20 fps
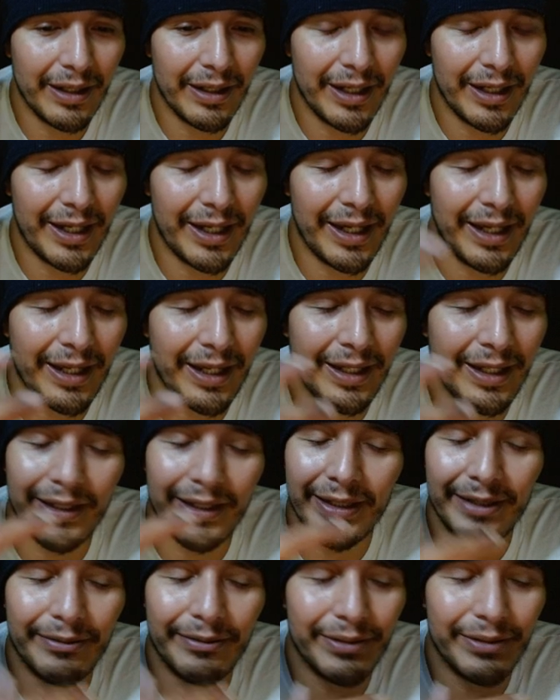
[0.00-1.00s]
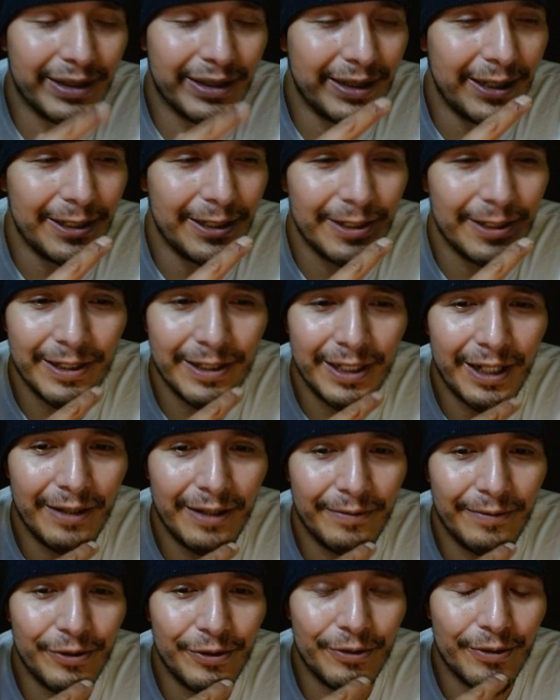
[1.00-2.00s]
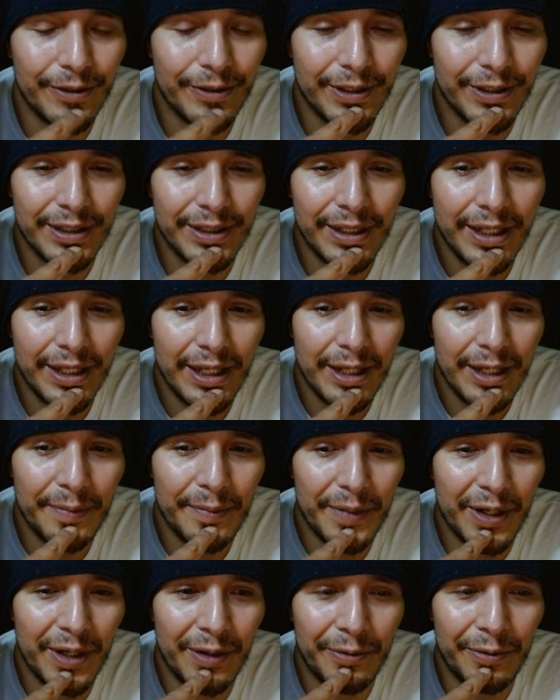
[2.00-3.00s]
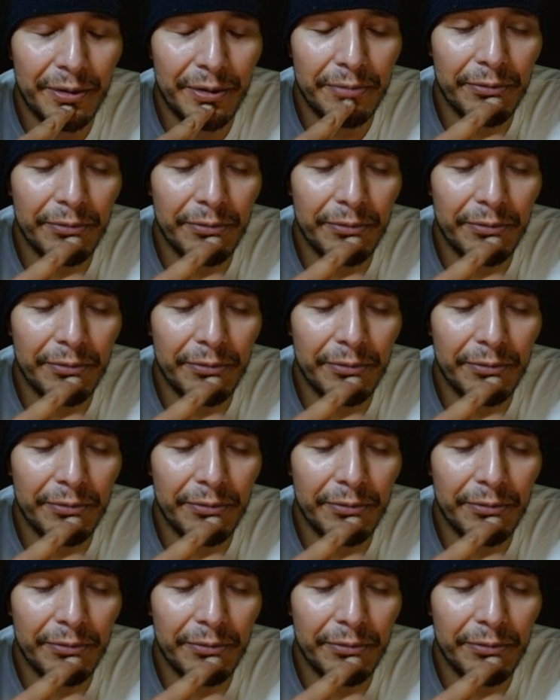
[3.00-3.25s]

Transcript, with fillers: I it was such a tough choice, but I won't.